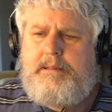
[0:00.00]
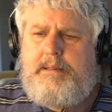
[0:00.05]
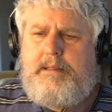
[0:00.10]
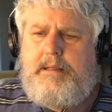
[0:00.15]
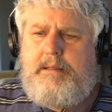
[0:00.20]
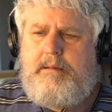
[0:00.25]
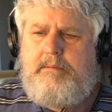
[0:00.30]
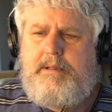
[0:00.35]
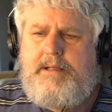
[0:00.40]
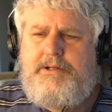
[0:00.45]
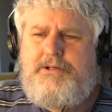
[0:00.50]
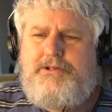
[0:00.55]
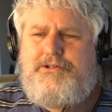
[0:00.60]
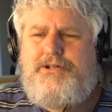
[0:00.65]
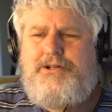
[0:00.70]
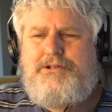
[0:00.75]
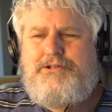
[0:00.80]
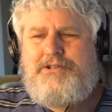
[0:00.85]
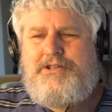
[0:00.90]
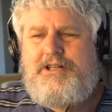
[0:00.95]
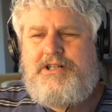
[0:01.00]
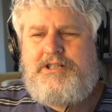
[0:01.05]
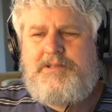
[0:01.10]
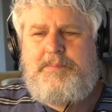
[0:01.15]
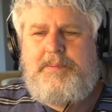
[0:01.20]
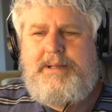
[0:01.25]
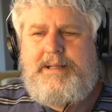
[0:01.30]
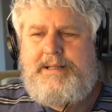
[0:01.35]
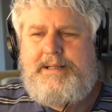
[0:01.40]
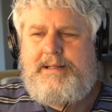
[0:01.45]
let's just
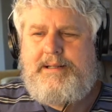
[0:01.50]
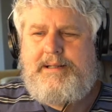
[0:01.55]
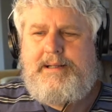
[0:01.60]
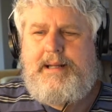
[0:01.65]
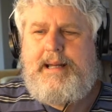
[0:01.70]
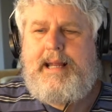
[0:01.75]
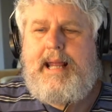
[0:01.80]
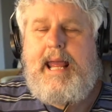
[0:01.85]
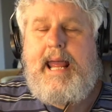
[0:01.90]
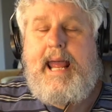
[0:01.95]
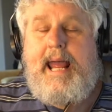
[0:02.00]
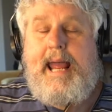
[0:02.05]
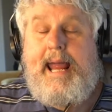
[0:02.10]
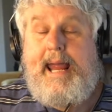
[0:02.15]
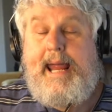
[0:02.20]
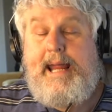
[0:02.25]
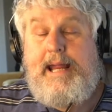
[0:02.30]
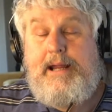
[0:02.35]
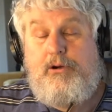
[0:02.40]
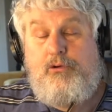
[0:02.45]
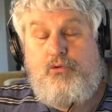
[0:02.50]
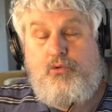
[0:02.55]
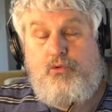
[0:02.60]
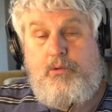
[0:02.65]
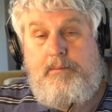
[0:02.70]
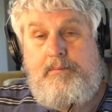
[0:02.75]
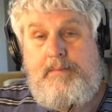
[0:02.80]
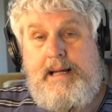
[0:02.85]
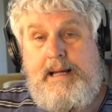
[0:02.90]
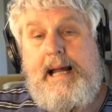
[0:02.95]
explain it like a
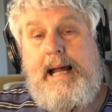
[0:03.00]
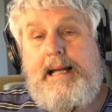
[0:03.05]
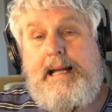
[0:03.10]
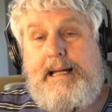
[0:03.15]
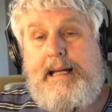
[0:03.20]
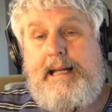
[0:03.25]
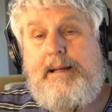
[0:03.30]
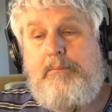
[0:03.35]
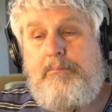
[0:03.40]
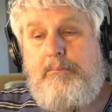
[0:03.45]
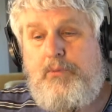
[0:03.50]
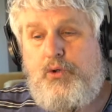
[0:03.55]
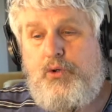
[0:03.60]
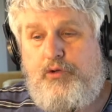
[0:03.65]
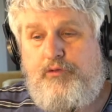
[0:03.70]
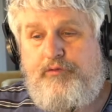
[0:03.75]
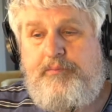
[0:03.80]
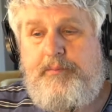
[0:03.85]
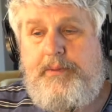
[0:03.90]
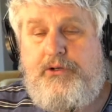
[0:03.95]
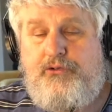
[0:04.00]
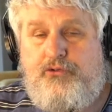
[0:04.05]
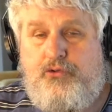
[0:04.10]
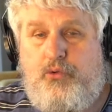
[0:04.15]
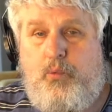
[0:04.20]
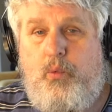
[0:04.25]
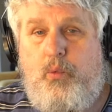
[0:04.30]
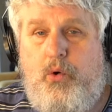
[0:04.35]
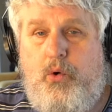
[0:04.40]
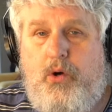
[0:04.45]
chromatic movement
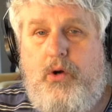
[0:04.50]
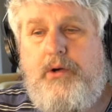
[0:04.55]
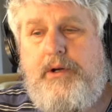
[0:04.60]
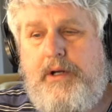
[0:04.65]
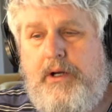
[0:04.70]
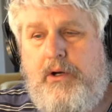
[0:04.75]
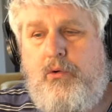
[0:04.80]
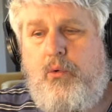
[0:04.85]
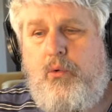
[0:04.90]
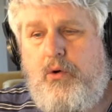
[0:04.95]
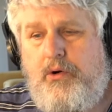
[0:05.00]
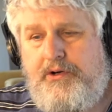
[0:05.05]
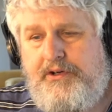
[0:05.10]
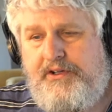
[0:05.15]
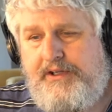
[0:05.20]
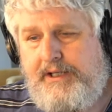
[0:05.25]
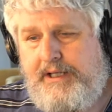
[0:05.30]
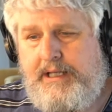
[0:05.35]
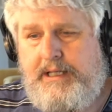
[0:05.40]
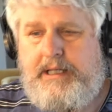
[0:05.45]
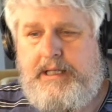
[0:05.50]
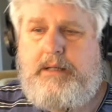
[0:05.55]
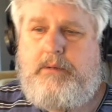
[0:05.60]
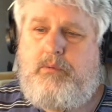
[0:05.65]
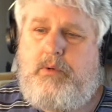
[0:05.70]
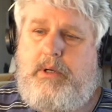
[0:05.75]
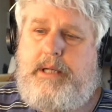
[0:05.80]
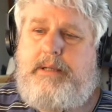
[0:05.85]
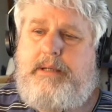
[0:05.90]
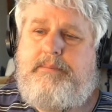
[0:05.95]
toward a chord in the key.
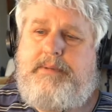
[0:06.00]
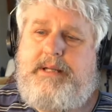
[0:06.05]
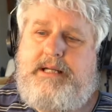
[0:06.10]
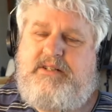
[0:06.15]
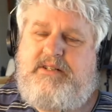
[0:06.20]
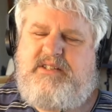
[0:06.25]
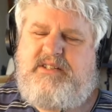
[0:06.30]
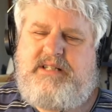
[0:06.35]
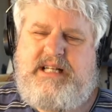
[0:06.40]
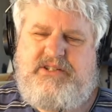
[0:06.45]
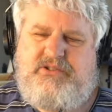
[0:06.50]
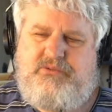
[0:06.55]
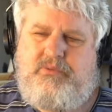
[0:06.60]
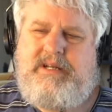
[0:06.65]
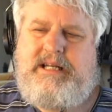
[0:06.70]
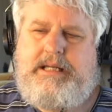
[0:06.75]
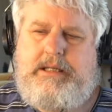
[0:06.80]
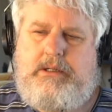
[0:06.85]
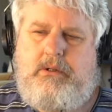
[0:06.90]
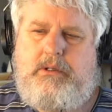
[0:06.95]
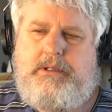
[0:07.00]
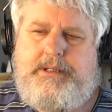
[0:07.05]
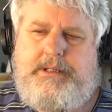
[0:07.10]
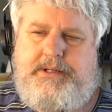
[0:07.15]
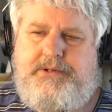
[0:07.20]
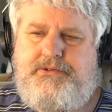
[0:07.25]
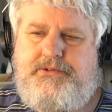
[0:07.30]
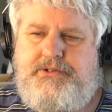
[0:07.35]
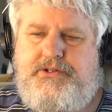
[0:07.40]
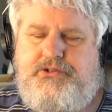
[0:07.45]
Right? That's really all
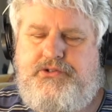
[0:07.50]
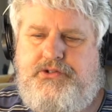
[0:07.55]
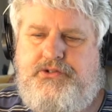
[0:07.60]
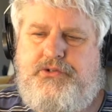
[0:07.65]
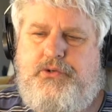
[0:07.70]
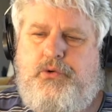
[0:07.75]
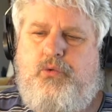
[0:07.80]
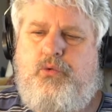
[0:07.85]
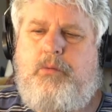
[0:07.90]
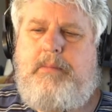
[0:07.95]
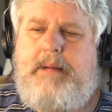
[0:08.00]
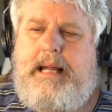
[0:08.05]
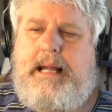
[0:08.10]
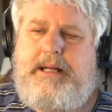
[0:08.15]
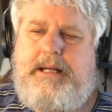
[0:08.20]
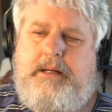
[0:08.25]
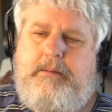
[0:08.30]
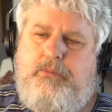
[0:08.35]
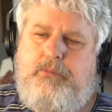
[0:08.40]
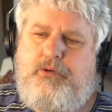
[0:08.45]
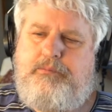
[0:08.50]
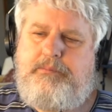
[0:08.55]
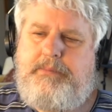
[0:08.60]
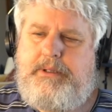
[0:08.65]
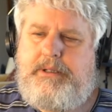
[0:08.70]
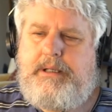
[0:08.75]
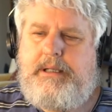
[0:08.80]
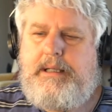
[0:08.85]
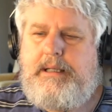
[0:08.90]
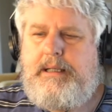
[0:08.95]
it is. It's just a chromatic
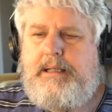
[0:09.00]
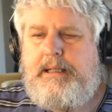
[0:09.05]
movement